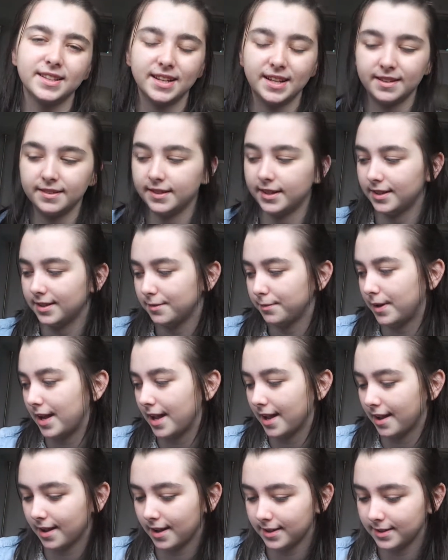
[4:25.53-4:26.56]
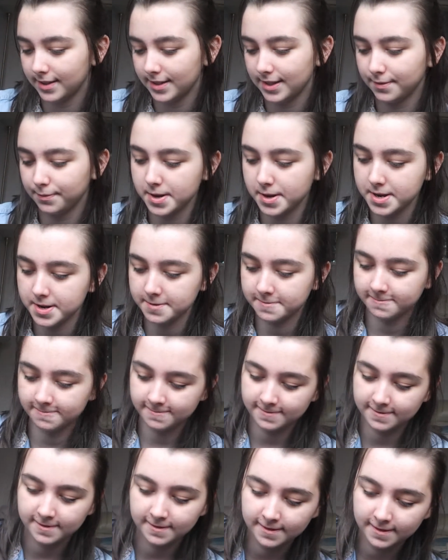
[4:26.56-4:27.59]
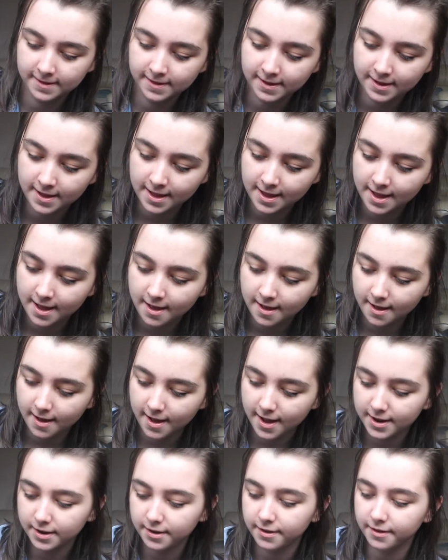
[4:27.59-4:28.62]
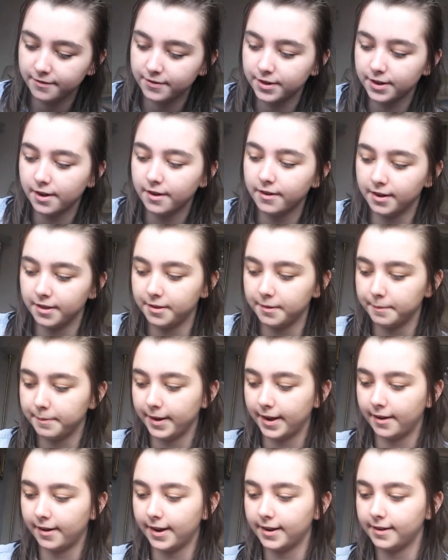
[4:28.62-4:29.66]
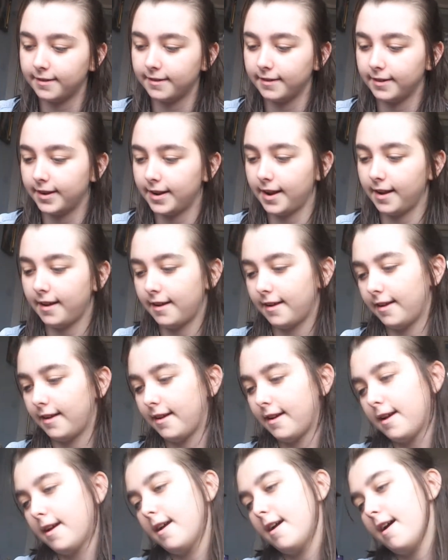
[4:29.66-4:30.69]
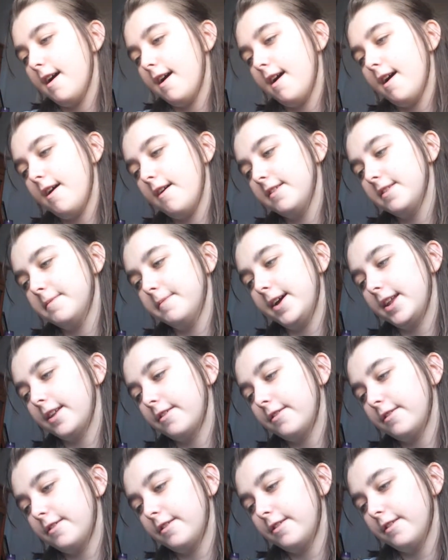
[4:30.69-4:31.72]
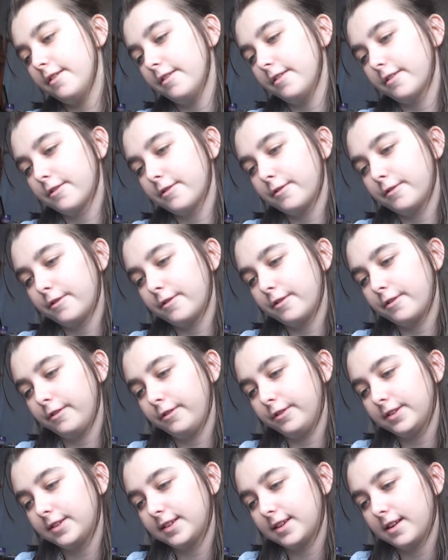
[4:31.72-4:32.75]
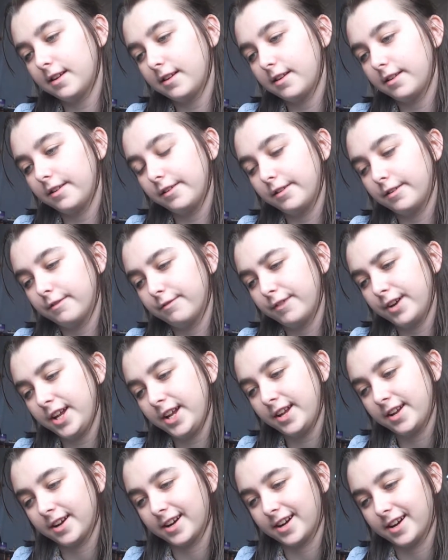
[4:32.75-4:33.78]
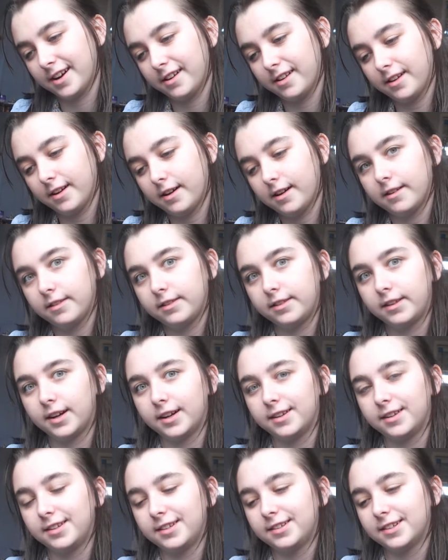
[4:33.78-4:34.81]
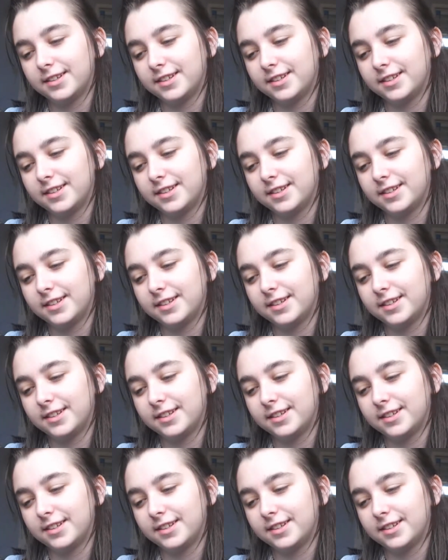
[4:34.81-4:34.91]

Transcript: yeah, that's why I got this one. I don't even know what it's about actually. Oh, it's about a girl called Eureka. That's